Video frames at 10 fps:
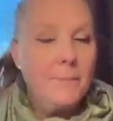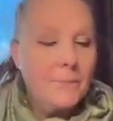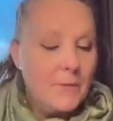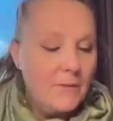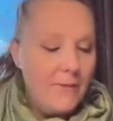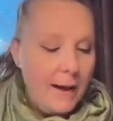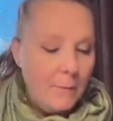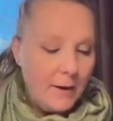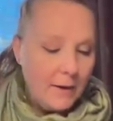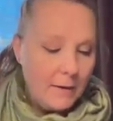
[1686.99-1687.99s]
the
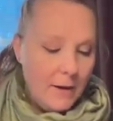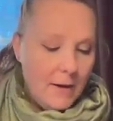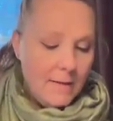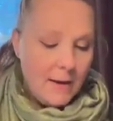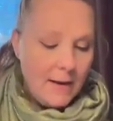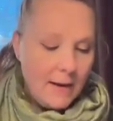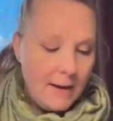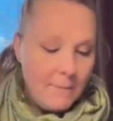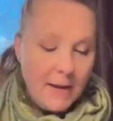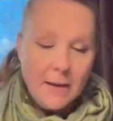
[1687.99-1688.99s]
fabric that
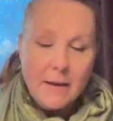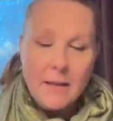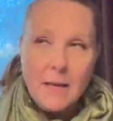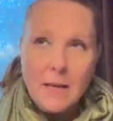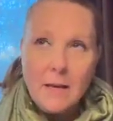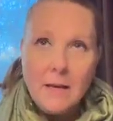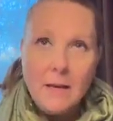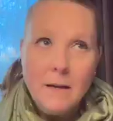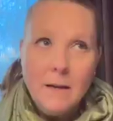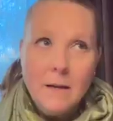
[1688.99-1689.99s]
I made the
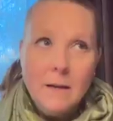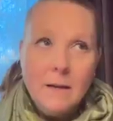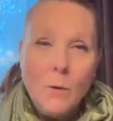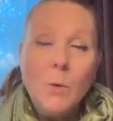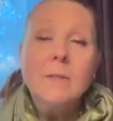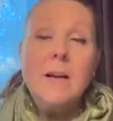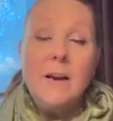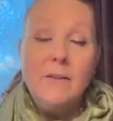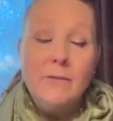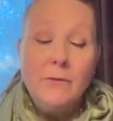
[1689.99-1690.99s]
quilt
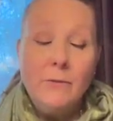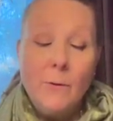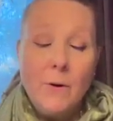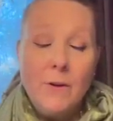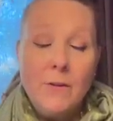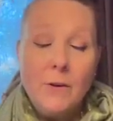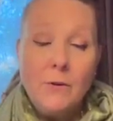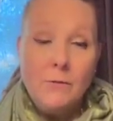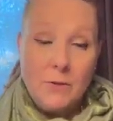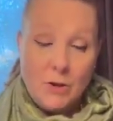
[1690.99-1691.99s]
out of for
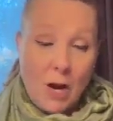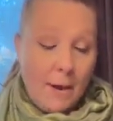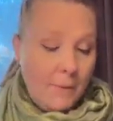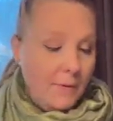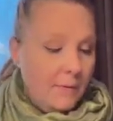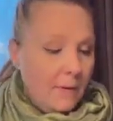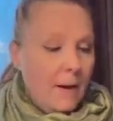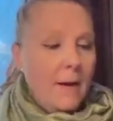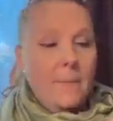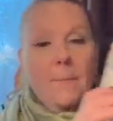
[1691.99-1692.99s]
the shop.
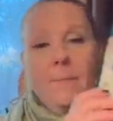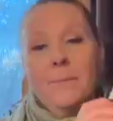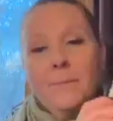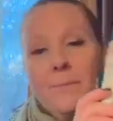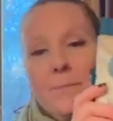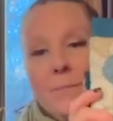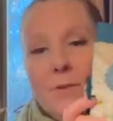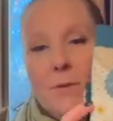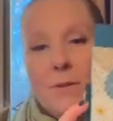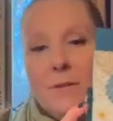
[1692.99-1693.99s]

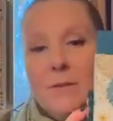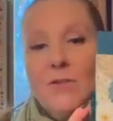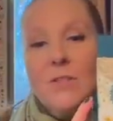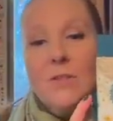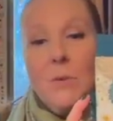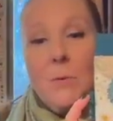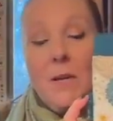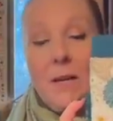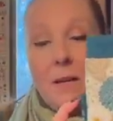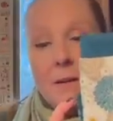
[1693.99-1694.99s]
So this is just
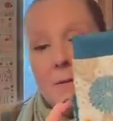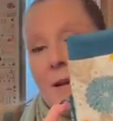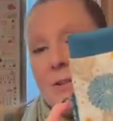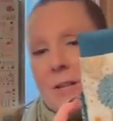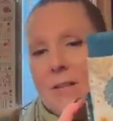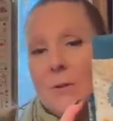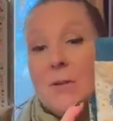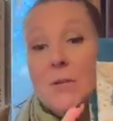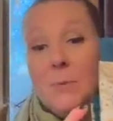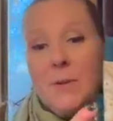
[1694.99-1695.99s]
actually it's only
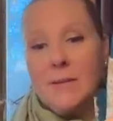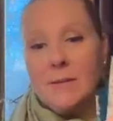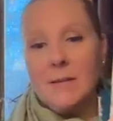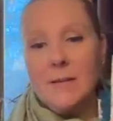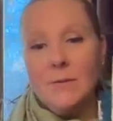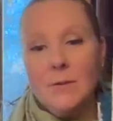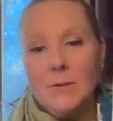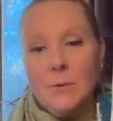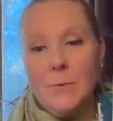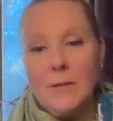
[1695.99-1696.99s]
2 pieces. These are the
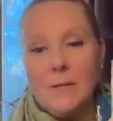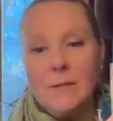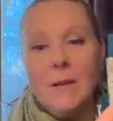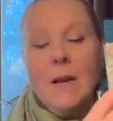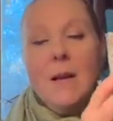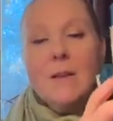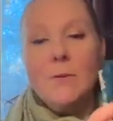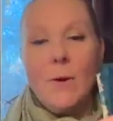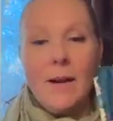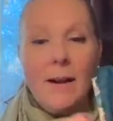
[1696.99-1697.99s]
2 pieces.
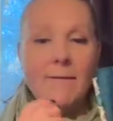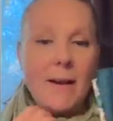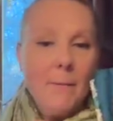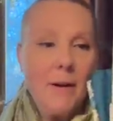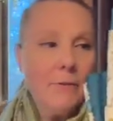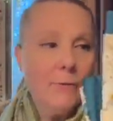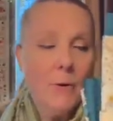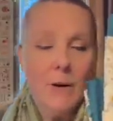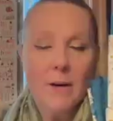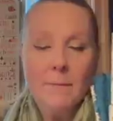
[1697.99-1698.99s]
So I got fabric
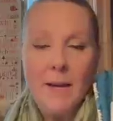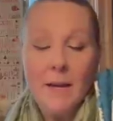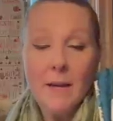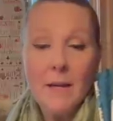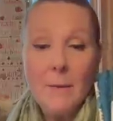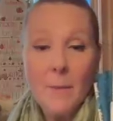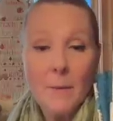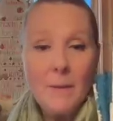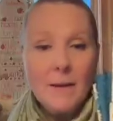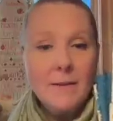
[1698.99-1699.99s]
for making a keeper
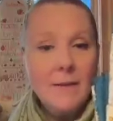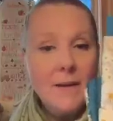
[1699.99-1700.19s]
because